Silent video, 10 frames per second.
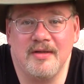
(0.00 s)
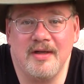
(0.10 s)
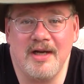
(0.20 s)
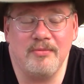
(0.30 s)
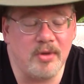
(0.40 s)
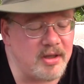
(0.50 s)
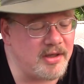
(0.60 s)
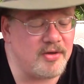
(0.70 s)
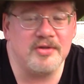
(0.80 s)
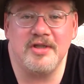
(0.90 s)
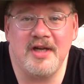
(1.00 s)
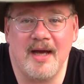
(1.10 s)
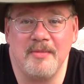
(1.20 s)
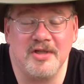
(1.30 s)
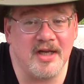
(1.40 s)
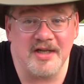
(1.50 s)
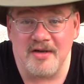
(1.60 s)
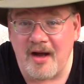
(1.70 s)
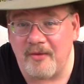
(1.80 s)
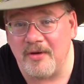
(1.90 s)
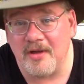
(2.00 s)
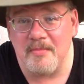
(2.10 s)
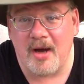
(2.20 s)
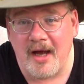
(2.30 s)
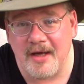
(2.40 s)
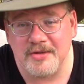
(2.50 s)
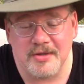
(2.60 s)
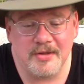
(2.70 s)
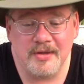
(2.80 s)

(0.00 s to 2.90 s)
He really knows his hammocks, and he's not really biased.